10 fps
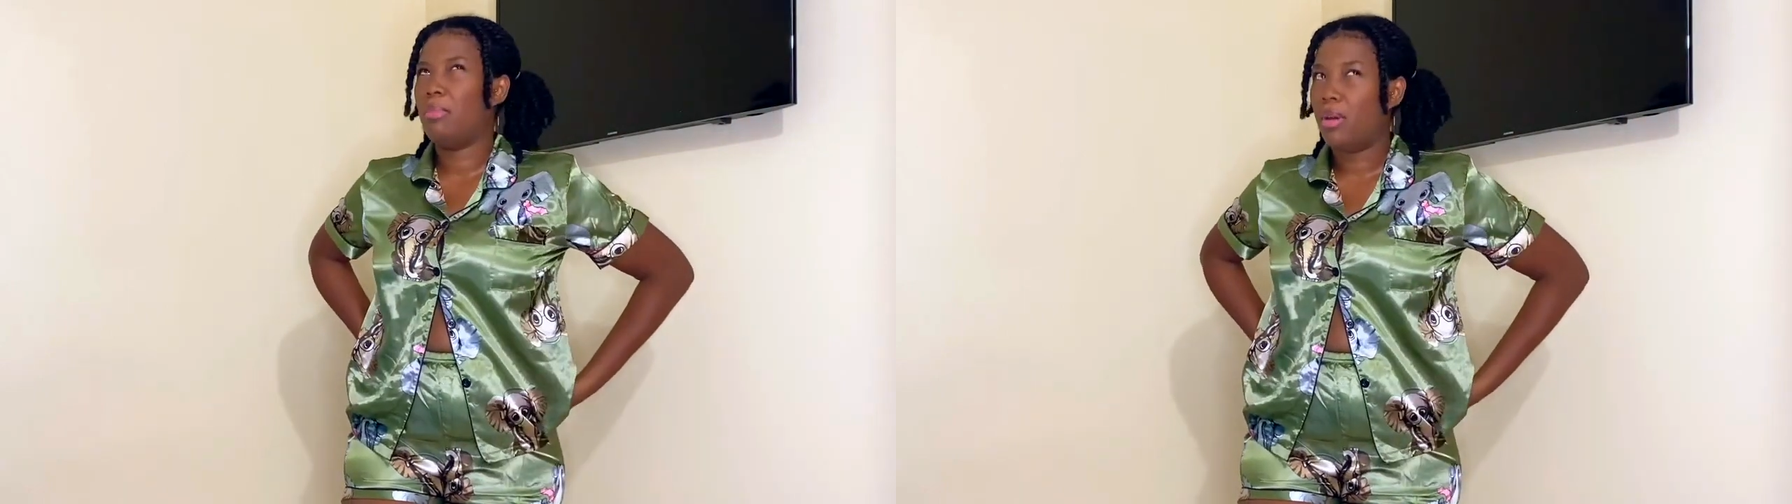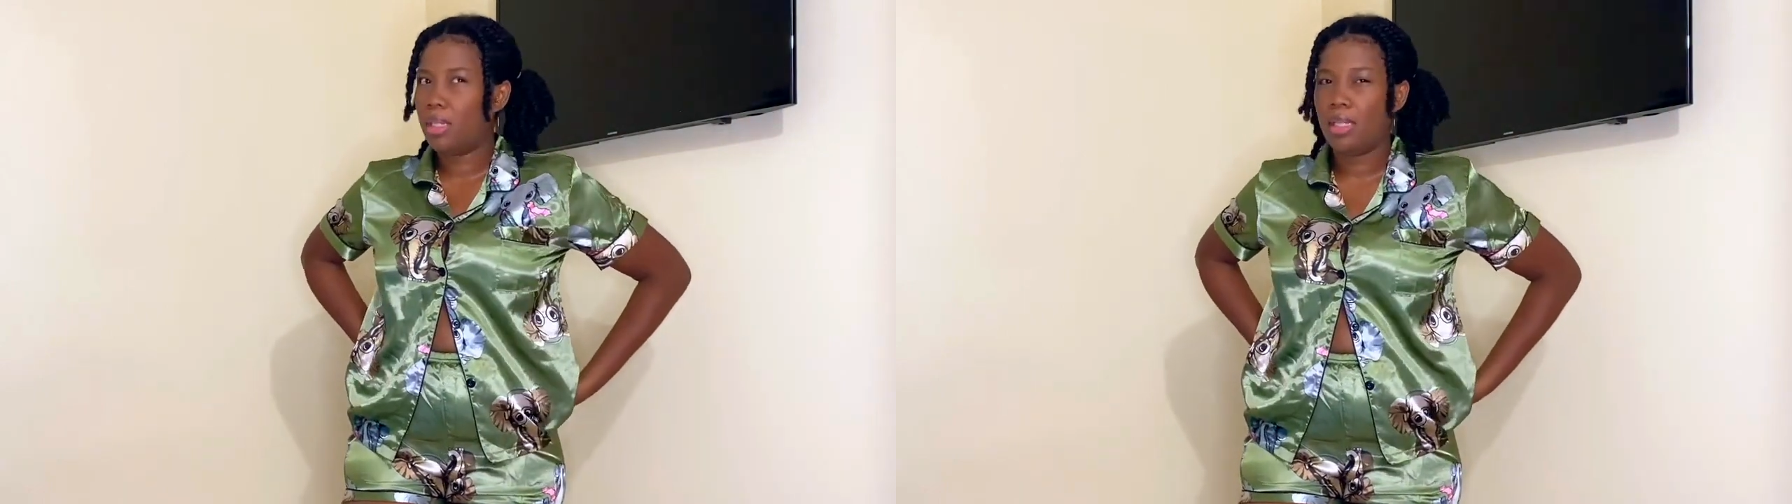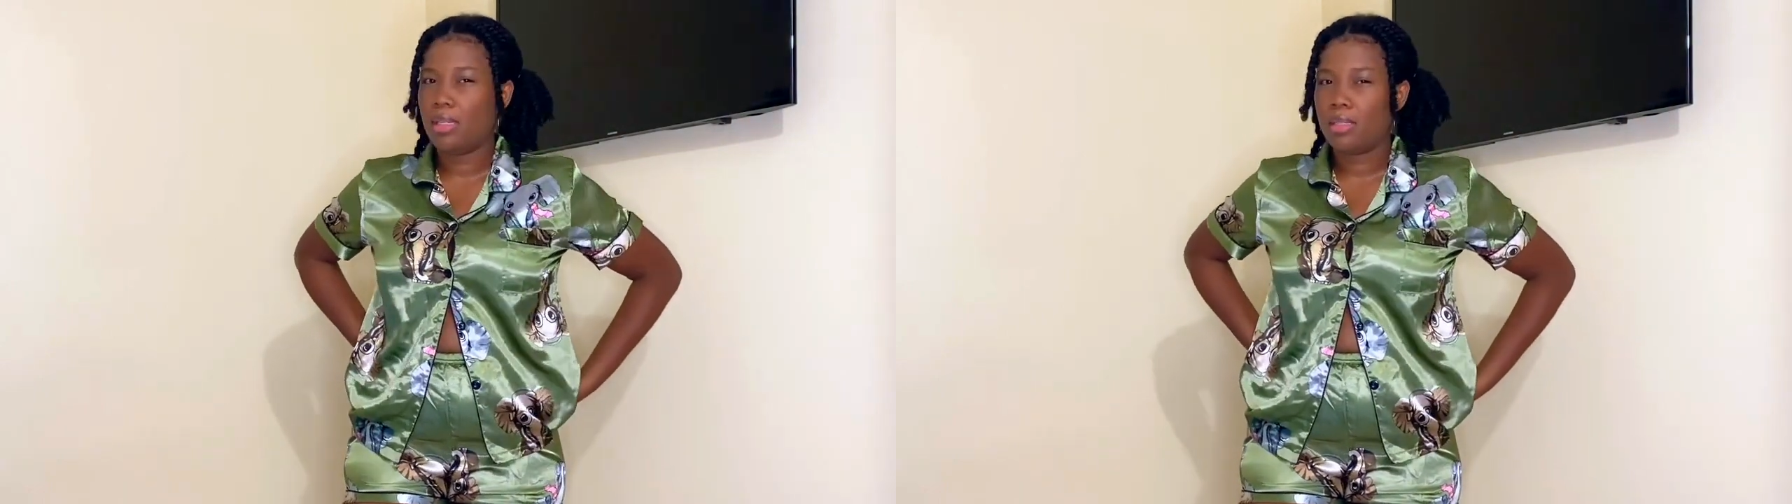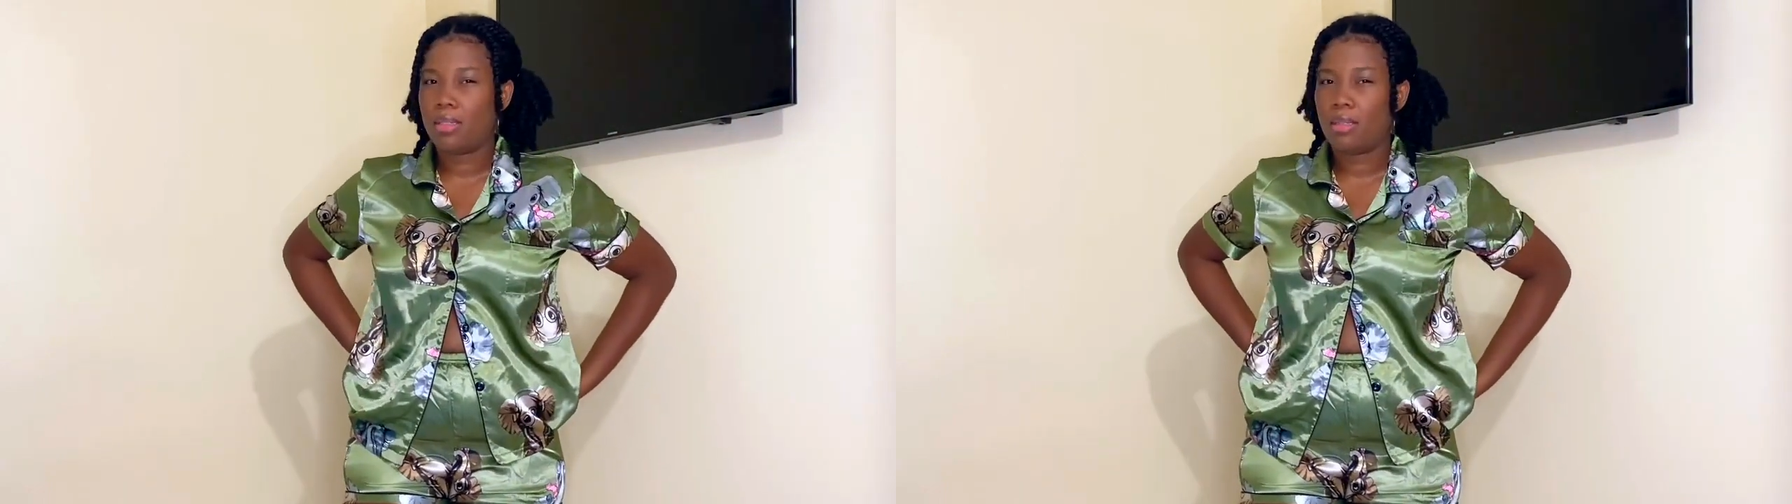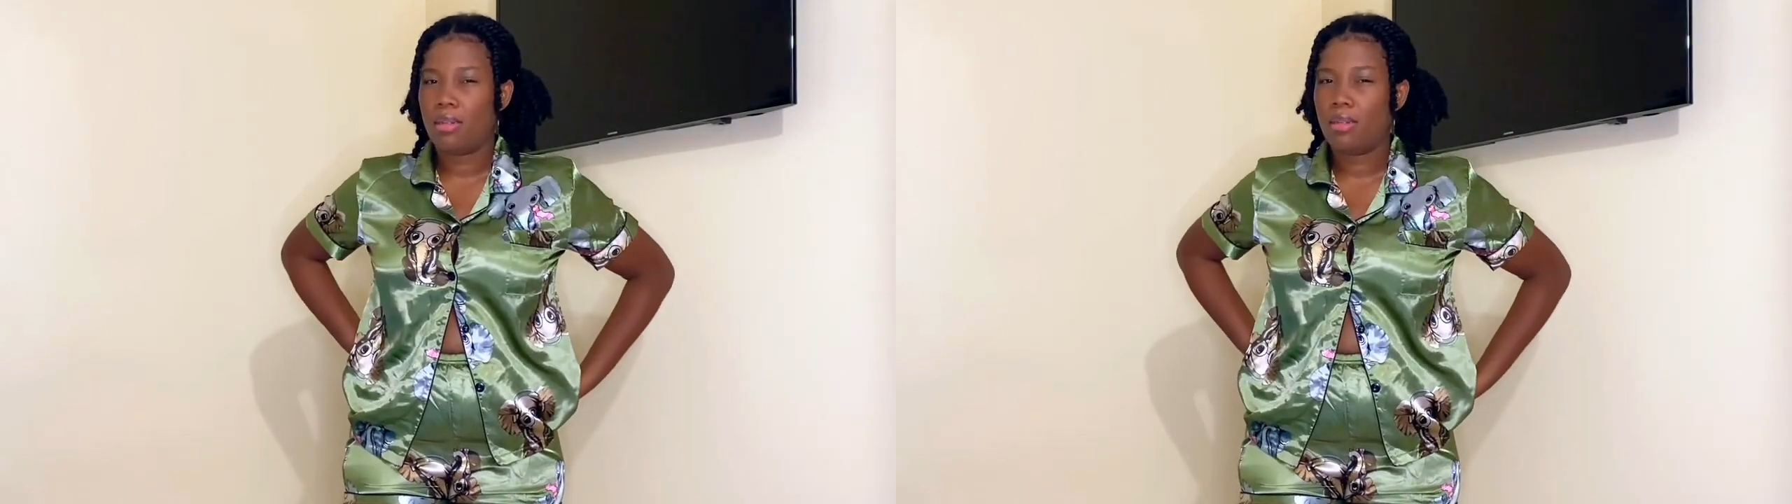
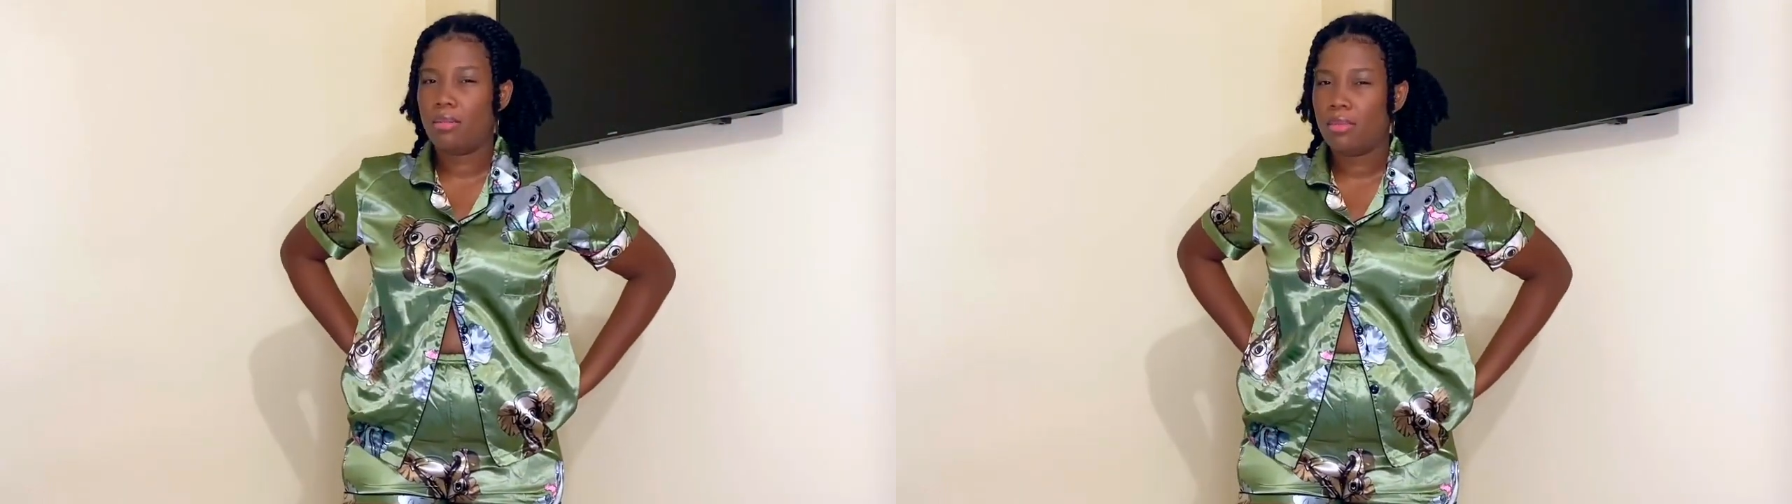polyester.